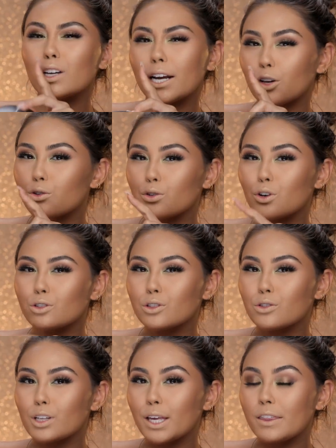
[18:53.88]
Would I go to the grocery
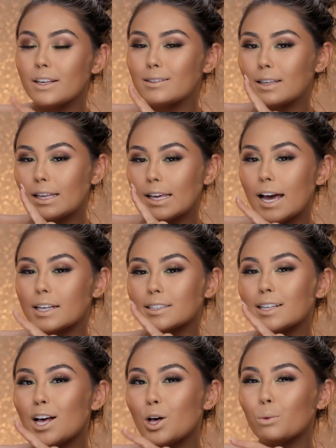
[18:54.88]
store like this?
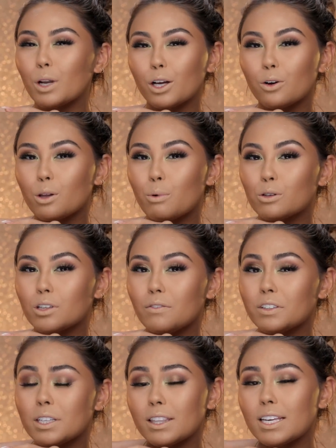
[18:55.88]
Yes. Would I go to the post
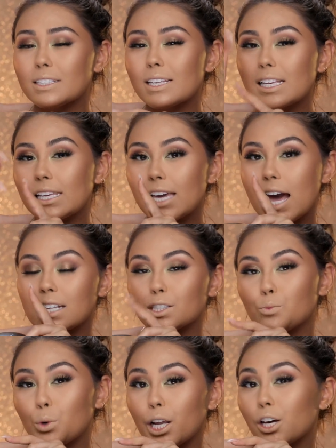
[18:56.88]
office like this? Yes.
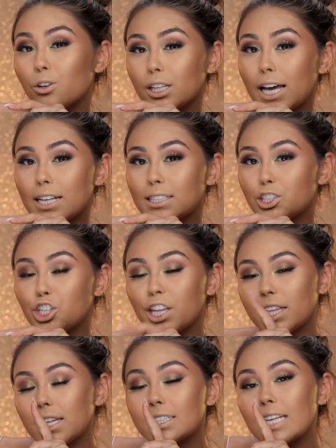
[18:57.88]
Would I go to the gas station
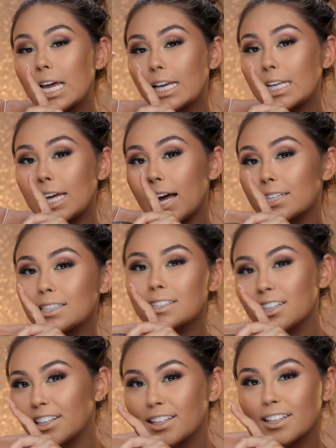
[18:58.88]
like this? Yes.
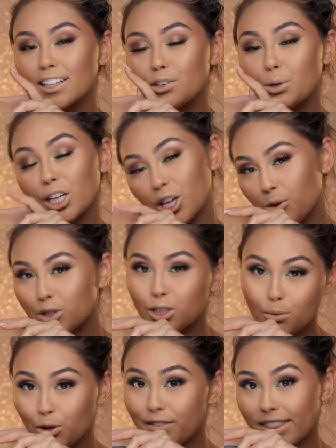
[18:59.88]
Would I go to
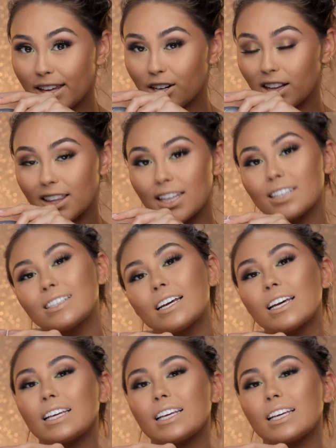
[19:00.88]
the movie theater like this?